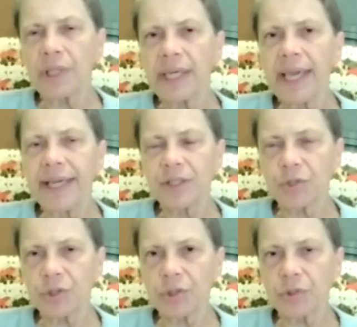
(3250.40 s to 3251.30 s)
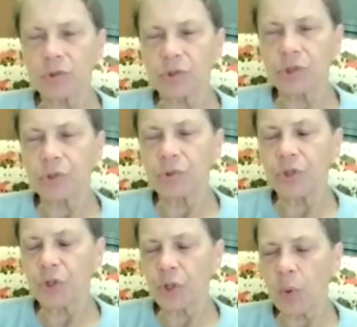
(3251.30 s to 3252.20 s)
the answer to
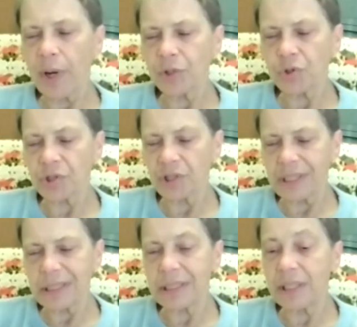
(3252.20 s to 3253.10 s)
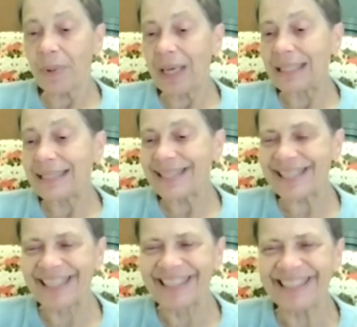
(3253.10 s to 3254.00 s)
your question is
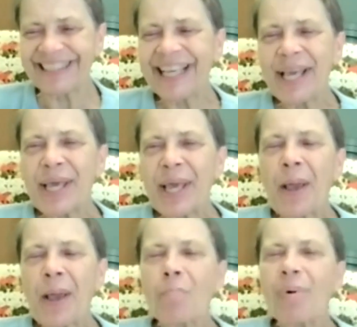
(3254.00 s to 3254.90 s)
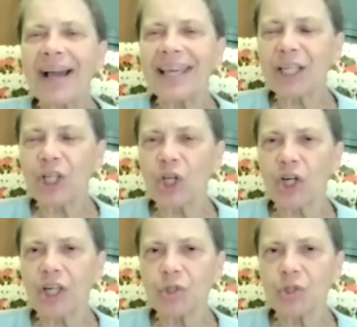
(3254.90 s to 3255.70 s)
depends. By and large,